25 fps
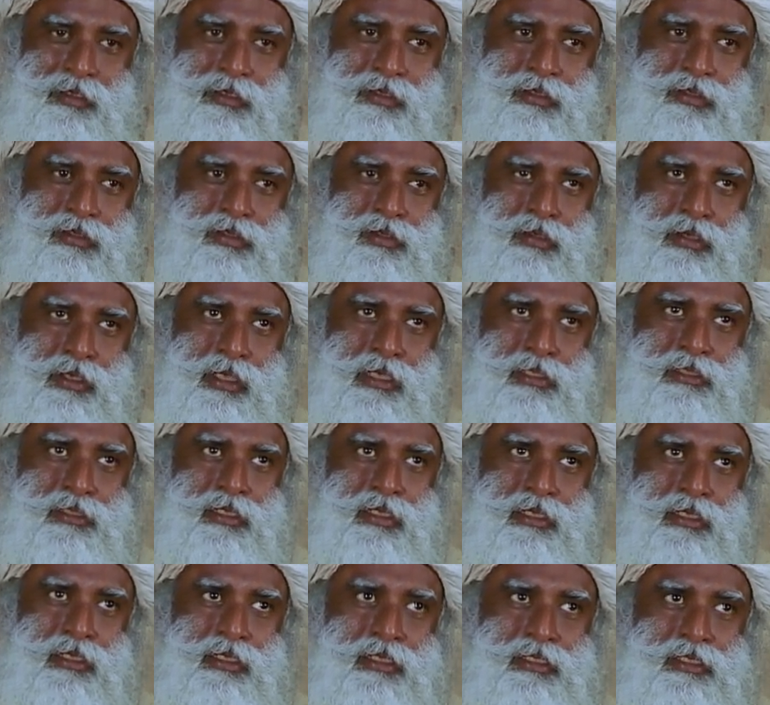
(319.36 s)
So let's
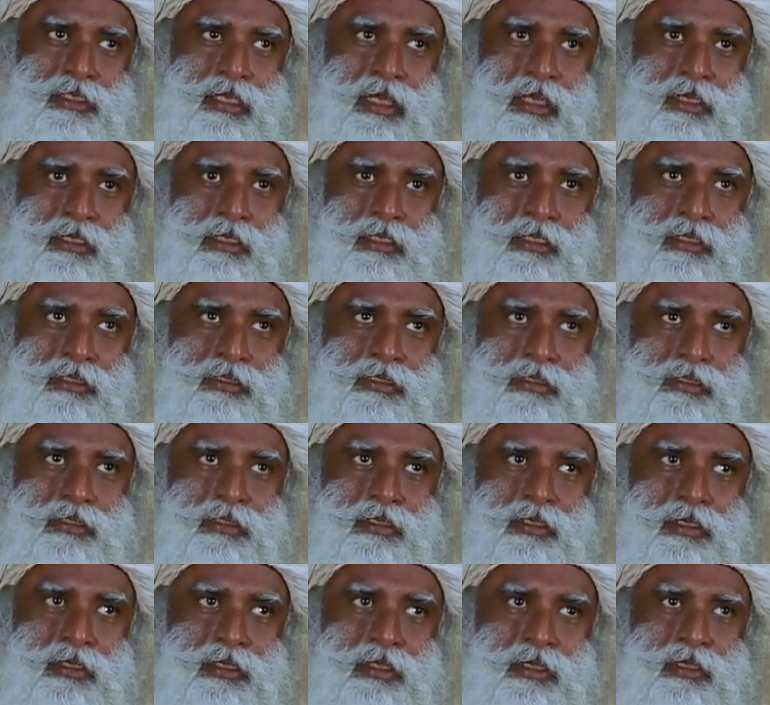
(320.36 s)
understand this,
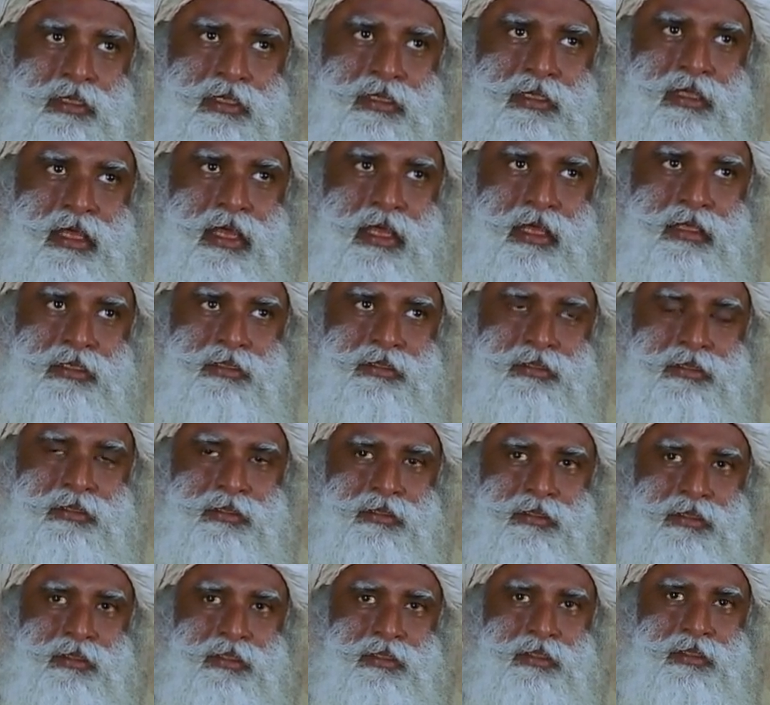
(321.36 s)
that
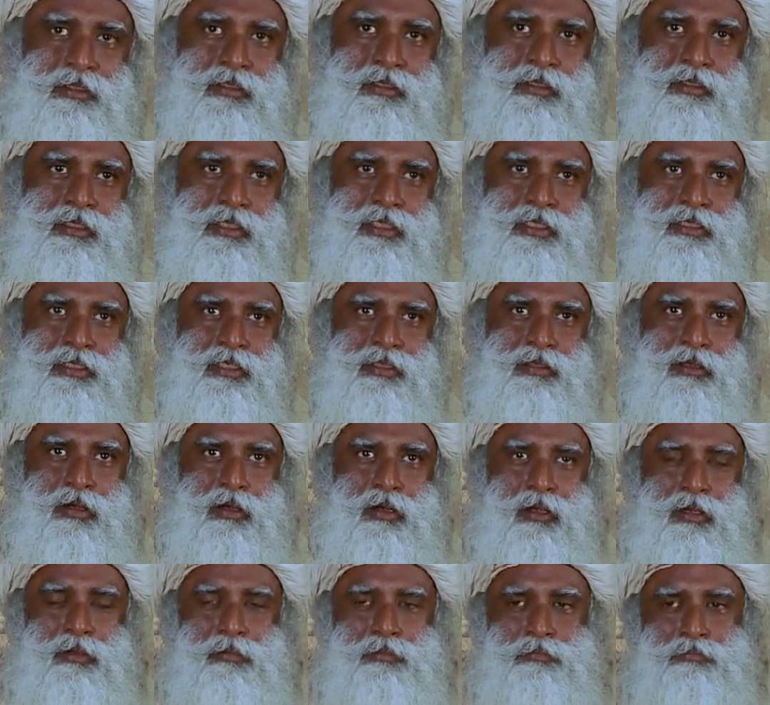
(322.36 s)
these are
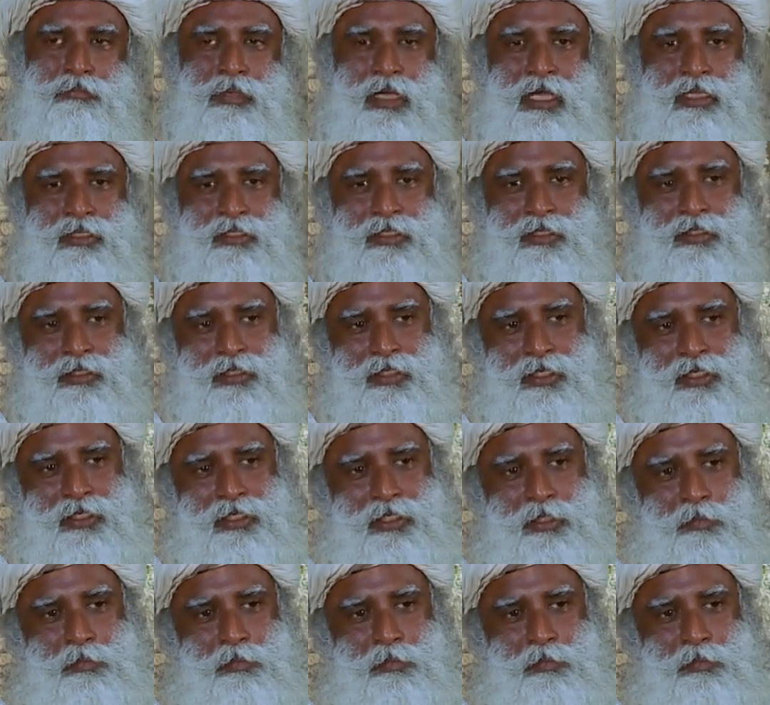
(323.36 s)
all patchy things